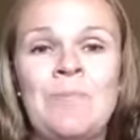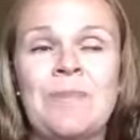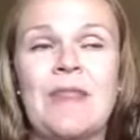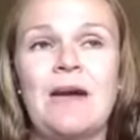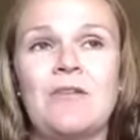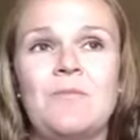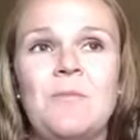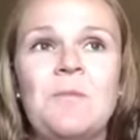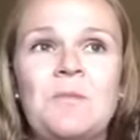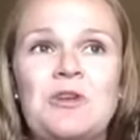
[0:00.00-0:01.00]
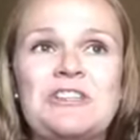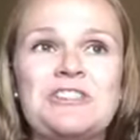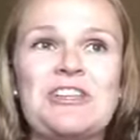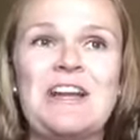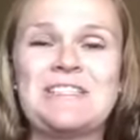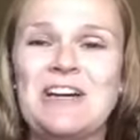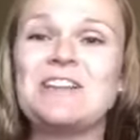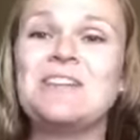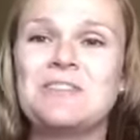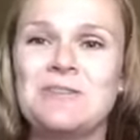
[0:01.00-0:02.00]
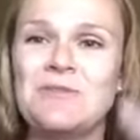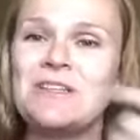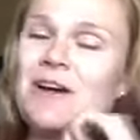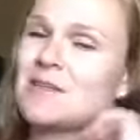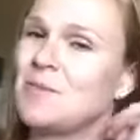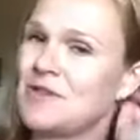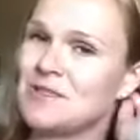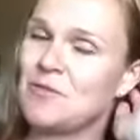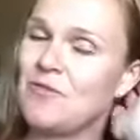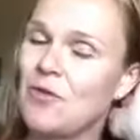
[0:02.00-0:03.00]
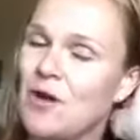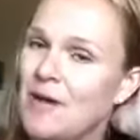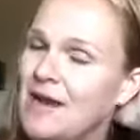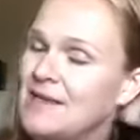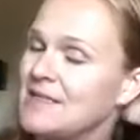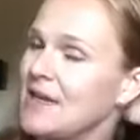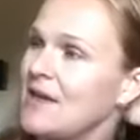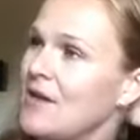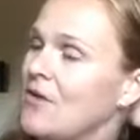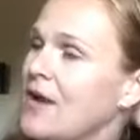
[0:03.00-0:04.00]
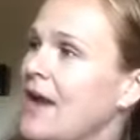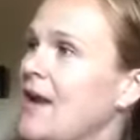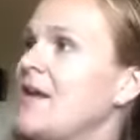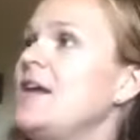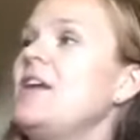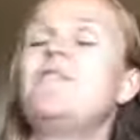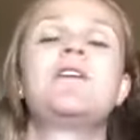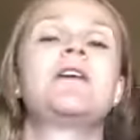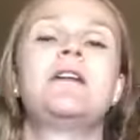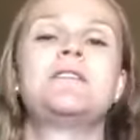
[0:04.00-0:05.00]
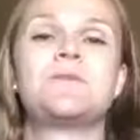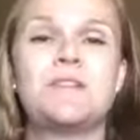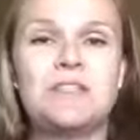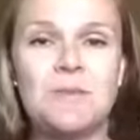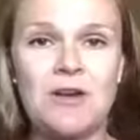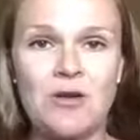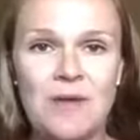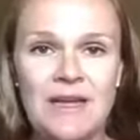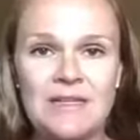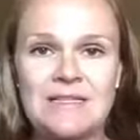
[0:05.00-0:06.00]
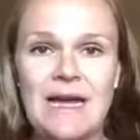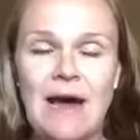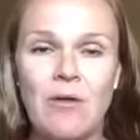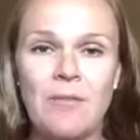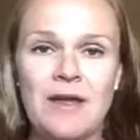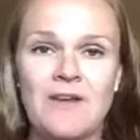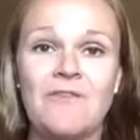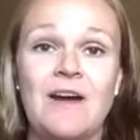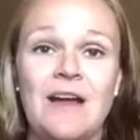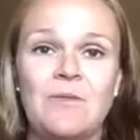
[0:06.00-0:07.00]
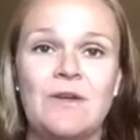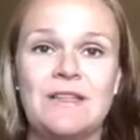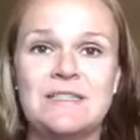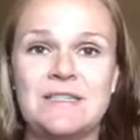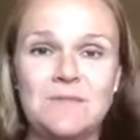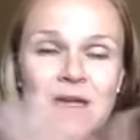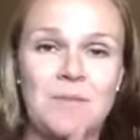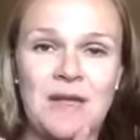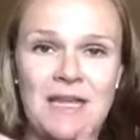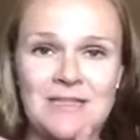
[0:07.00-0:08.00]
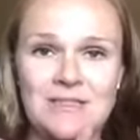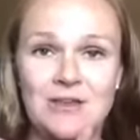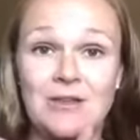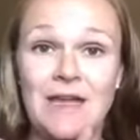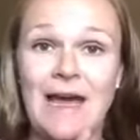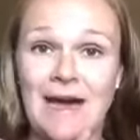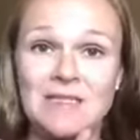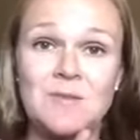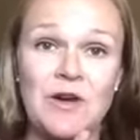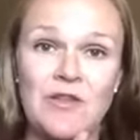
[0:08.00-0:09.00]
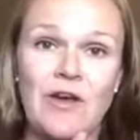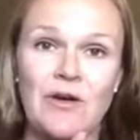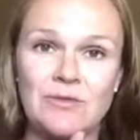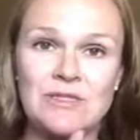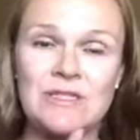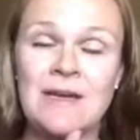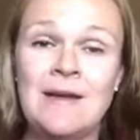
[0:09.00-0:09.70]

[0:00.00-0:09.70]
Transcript: Now, Crystal and we talked about this before, but it's like, okay, if you're gonna switch to mineral-based, how am I gonna find one that doesn't make my kids look like Casper the ghost?